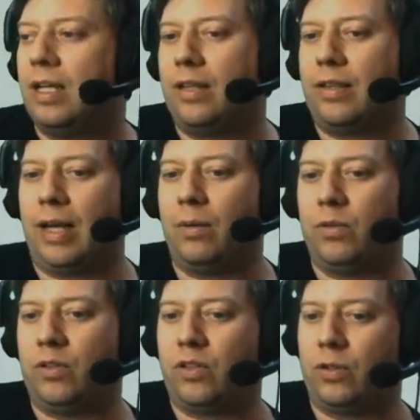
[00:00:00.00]
That
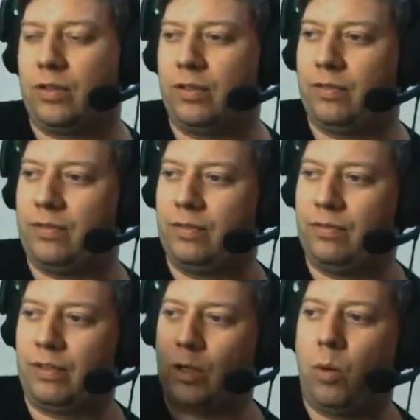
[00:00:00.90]
would sort of
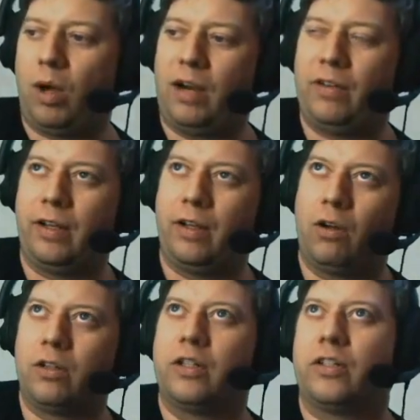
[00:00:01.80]
require a
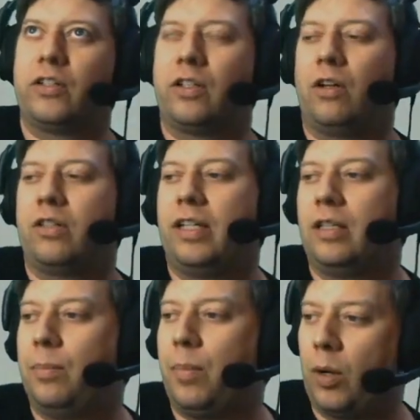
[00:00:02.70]
longer slot
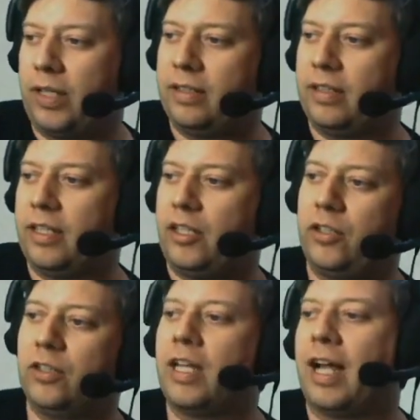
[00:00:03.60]
in the body than it
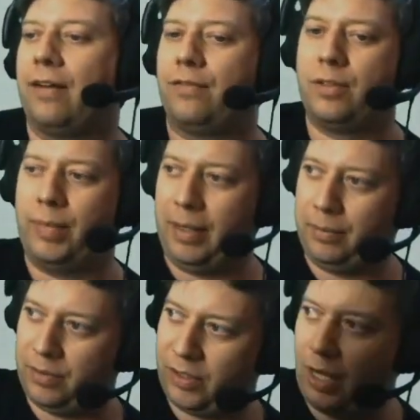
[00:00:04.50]
should have to be
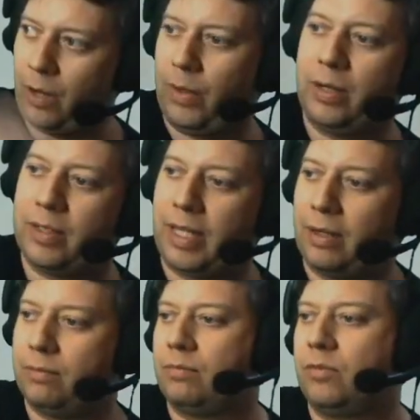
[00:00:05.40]
able to go in
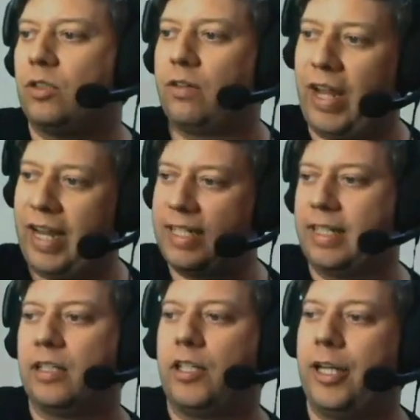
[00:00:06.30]
without sort of
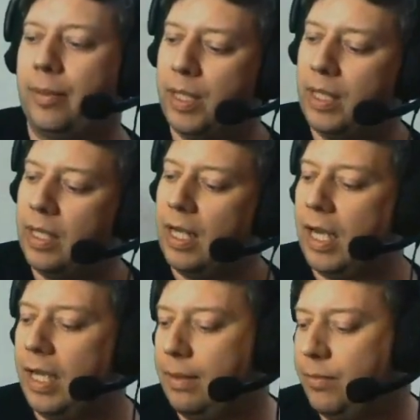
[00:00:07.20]
hitting the ship.
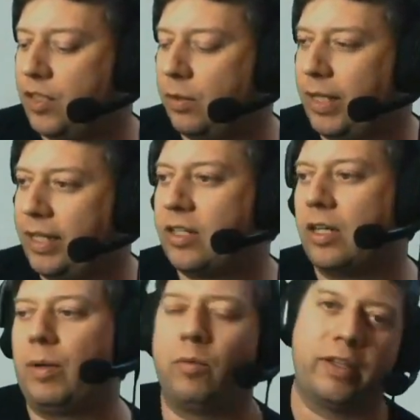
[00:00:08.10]
So it is
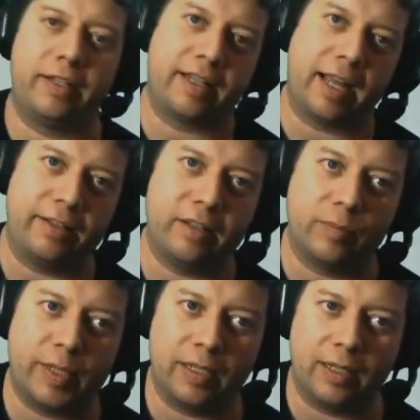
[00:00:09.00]
going to be one of these cases, a
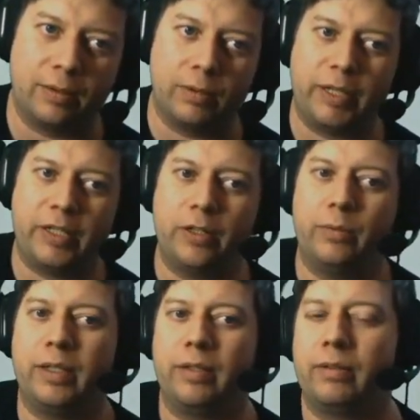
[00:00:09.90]
bit like when we do
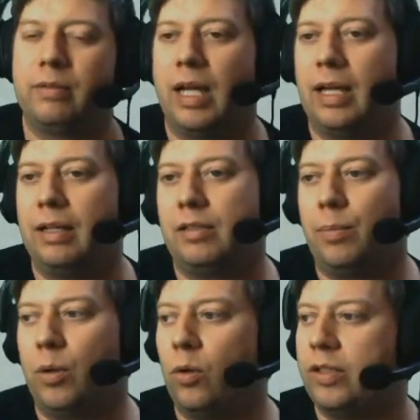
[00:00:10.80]
with
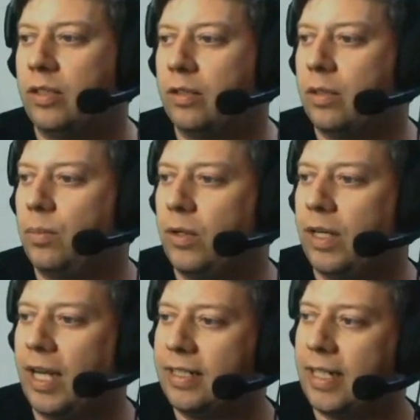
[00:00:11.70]
deployed and undeployed
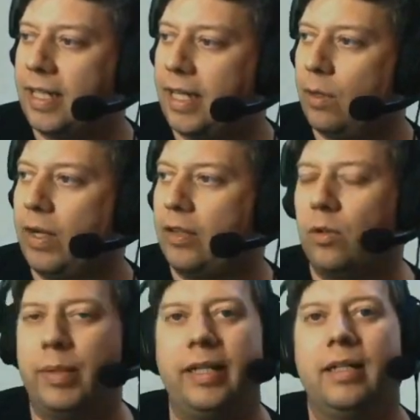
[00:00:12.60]
landing gear, where
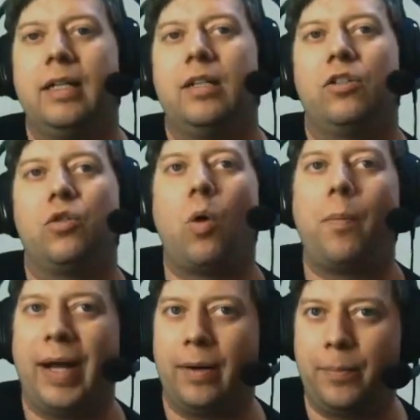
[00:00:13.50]
there'll be
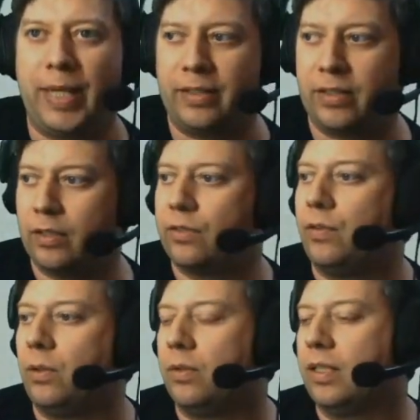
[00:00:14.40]
swap out pieces
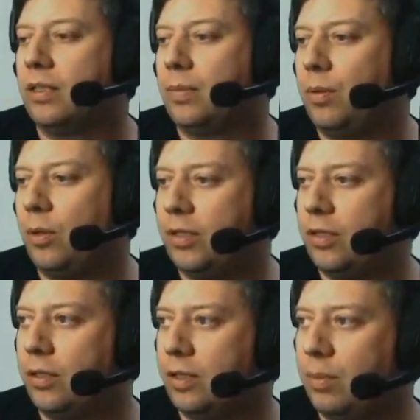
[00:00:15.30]
for the deployed
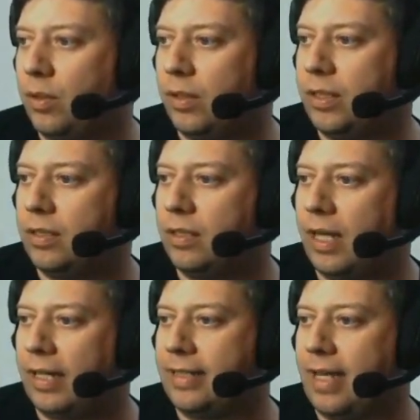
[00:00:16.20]
and undeployed
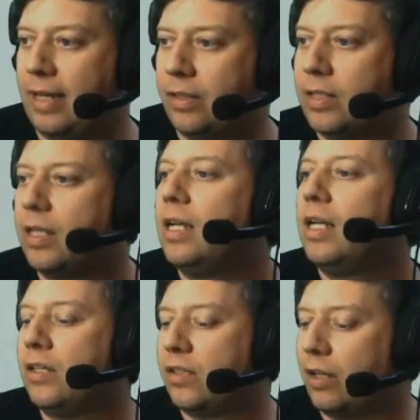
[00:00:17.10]
antennas.
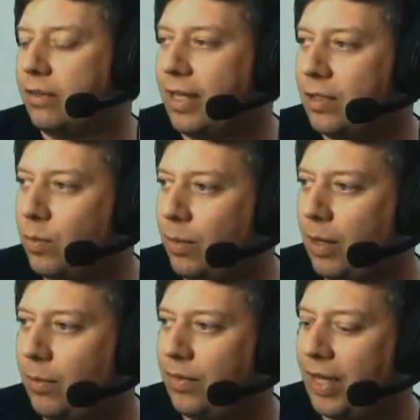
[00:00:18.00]
So that's where we
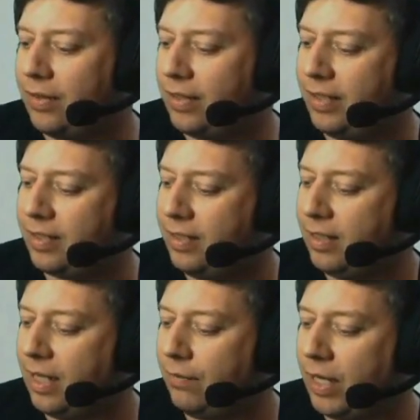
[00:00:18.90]
are with that. These
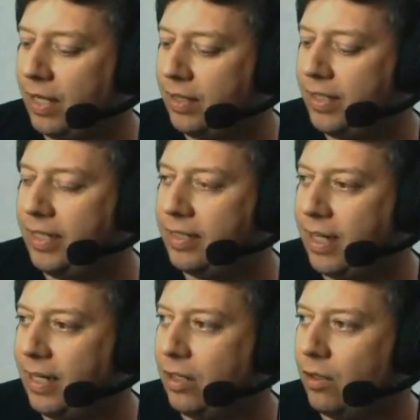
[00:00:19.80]
still haven't had the
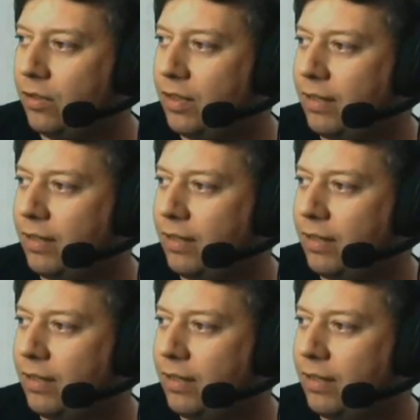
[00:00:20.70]
detailing on.